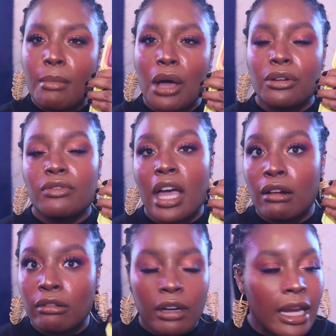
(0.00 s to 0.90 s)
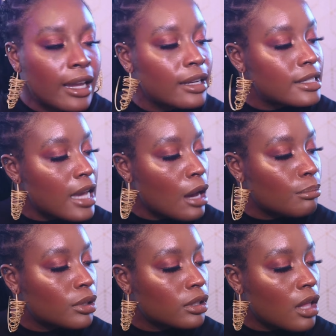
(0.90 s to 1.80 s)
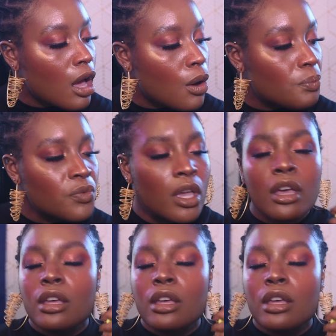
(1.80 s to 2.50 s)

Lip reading: amount of that ring down below,